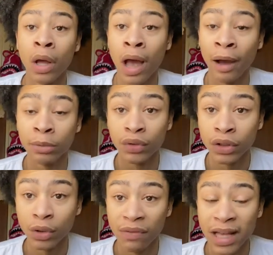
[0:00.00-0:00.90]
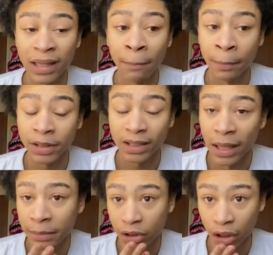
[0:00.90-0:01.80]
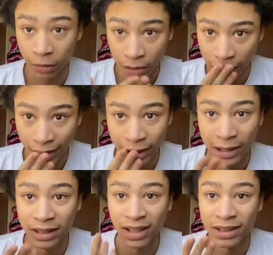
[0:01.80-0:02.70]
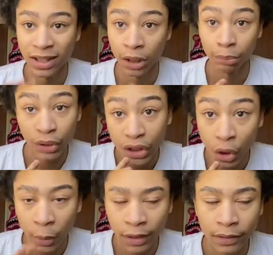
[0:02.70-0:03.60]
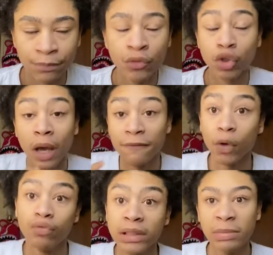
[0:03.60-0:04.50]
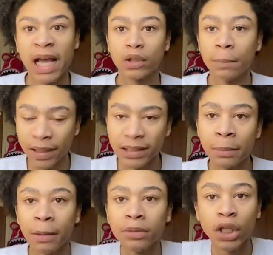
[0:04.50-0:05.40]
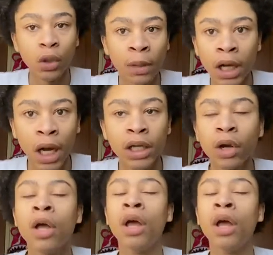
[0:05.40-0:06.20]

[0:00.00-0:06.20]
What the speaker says: I was running so fast, I bumped into him. He started bleeding or whatever. So I felt really bad. So I picked him up. I was like, oh my god, yo.